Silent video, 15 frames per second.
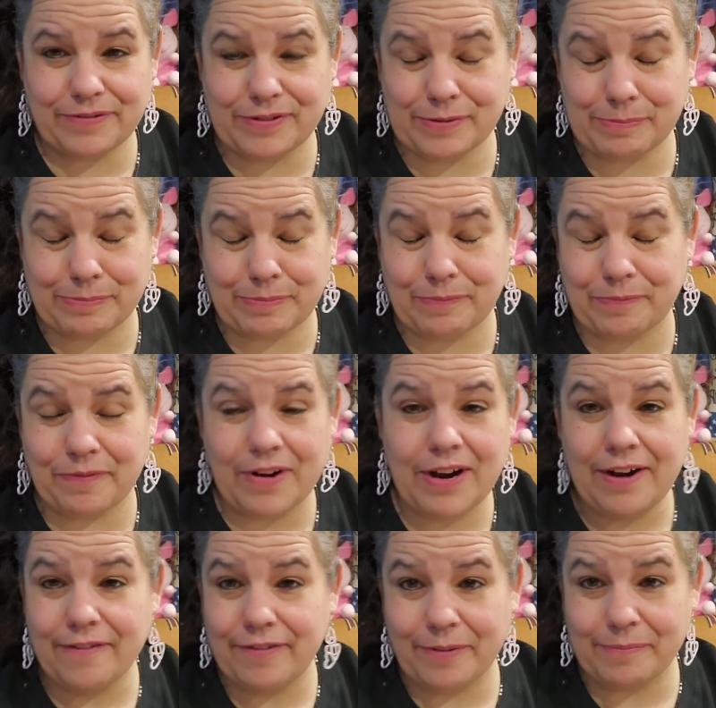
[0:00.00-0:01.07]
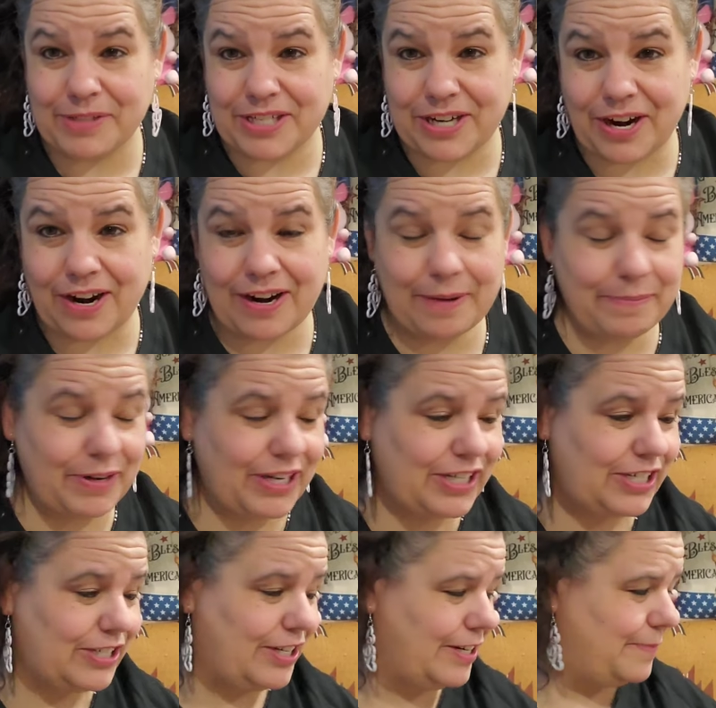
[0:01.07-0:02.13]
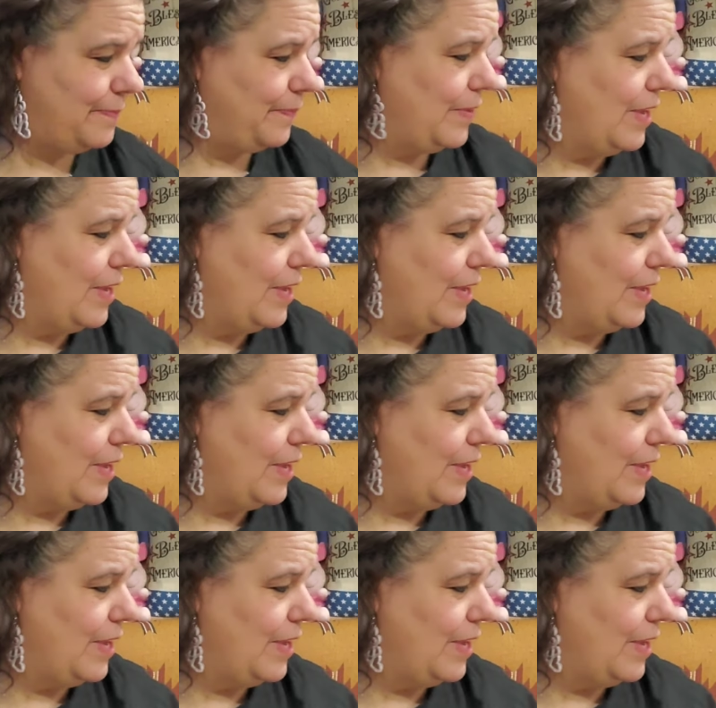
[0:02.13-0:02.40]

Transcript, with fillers: from, from Star, I'm not sure.